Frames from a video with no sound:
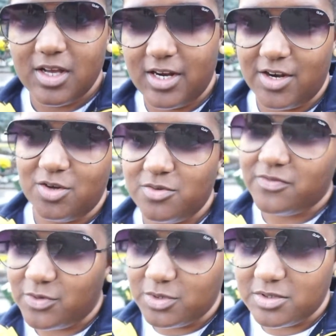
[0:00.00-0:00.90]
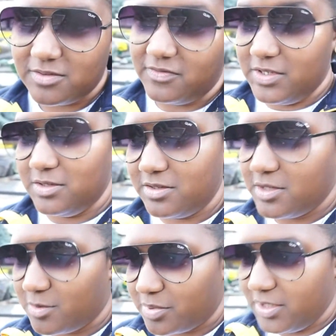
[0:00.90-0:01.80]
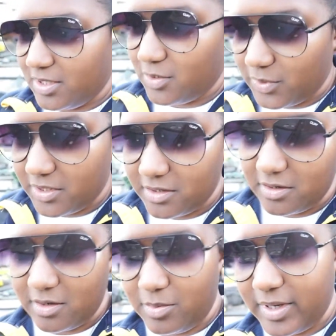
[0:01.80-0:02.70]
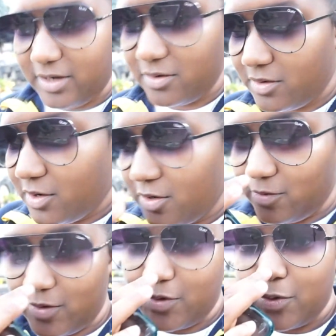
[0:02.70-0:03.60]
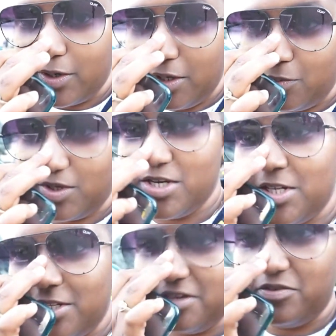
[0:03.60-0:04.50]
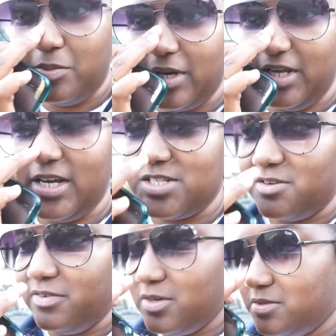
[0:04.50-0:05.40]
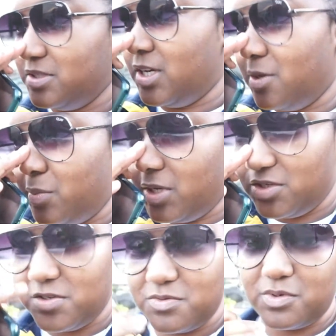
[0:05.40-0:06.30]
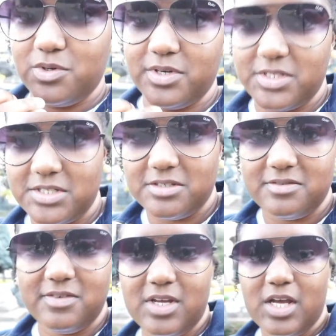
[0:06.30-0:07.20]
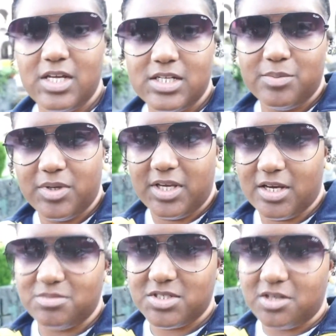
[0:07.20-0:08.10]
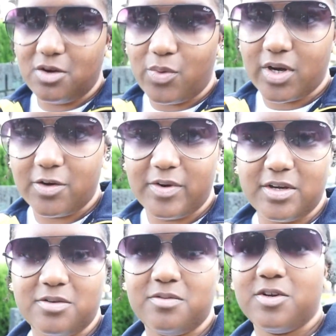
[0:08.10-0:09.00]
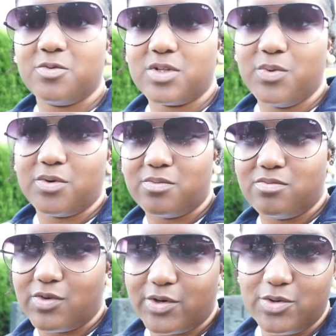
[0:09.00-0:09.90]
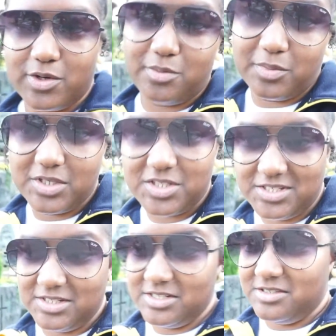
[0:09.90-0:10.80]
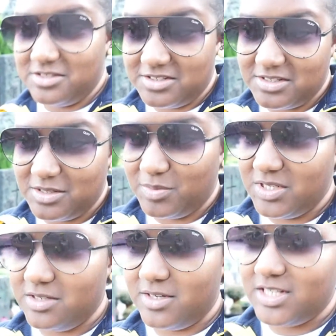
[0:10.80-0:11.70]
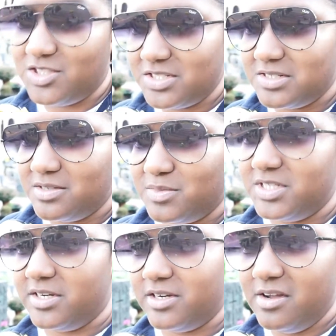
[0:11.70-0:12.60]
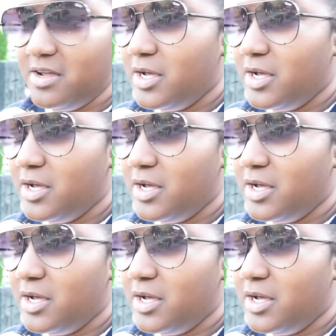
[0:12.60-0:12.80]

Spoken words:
And I don't feel completely weird about recording because everybody has their phones, taking pictures, recording stuff. But yeah, I'm just gonna walk around. Don't really wanna record much because it is just a cemetery,